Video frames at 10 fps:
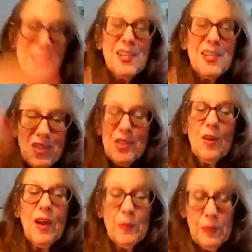session,
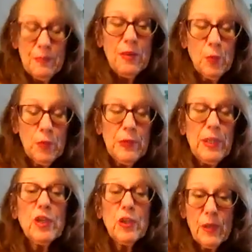or I would be
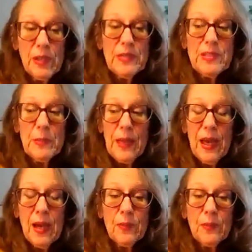curious
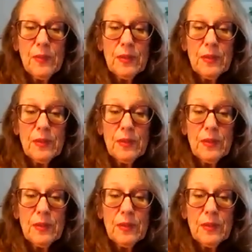about